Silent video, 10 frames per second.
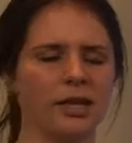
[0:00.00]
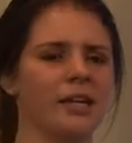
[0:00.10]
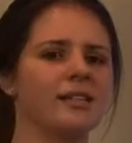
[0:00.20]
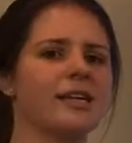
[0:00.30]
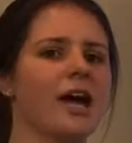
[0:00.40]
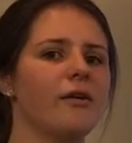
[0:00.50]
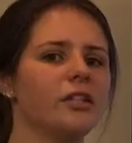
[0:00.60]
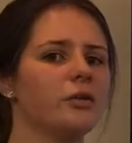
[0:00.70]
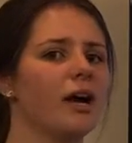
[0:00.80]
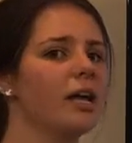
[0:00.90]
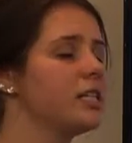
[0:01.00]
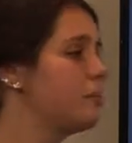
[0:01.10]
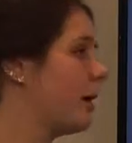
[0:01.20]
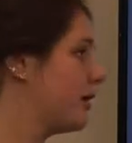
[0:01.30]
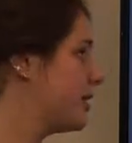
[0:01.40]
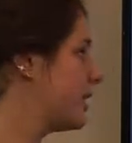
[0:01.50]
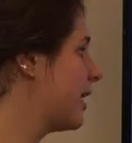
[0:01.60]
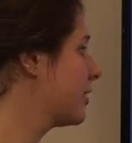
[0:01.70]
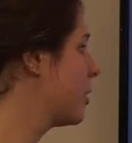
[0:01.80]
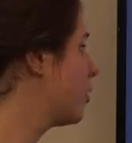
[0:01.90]
It is characterised by the
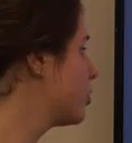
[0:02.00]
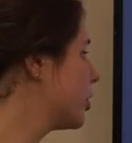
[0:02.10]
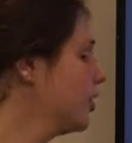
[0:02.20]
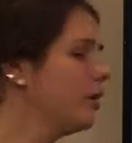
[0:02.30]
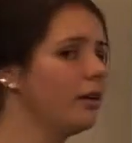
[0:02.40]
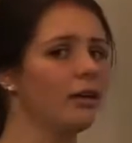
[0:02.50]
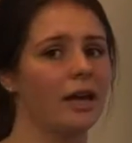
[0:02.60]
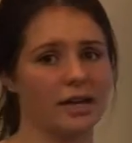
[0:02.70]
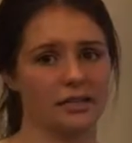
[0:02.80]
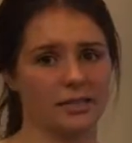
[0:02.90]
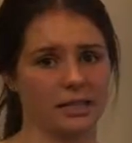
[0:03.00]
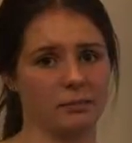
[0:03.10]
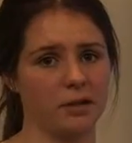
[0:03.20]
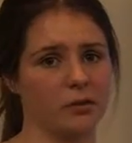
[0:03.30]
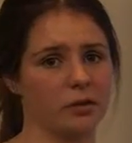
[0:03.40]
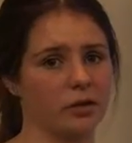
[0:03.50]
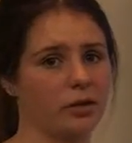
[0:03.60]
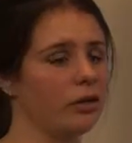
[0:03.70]
starter culture added to the milk,